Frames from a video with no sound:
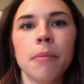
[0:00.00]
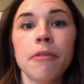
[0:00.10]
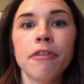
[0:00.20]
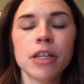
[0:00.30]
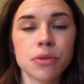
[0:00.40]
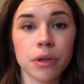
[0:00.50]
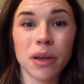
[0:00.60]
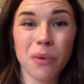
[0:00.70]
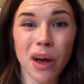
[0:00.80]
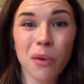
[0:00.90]
fits
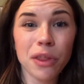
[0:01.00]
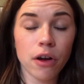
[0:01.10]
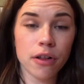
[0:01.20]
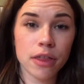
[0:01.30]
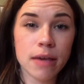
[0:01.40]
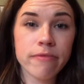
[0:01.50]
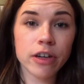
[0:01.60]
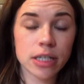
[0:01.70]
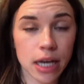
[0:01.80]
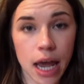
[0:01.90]
really well with our theme
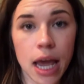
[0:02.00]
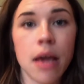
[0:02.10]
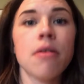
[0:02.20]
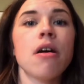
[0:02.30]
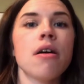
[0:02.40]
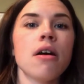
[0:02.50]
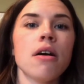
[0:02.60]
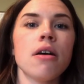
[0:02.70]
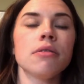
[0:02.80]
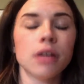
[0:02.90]
for today,
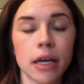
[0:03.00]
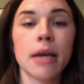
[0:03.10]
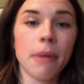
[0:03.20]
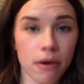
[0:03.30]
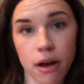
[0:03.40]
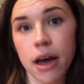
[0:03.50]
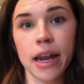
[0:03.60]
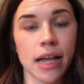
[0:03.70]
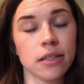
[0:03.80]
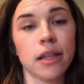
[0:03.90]
talking about
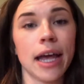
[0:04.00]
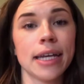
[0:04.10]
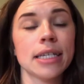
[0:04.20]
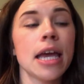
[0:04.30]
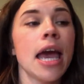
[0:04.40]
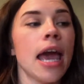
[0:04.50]
God as light.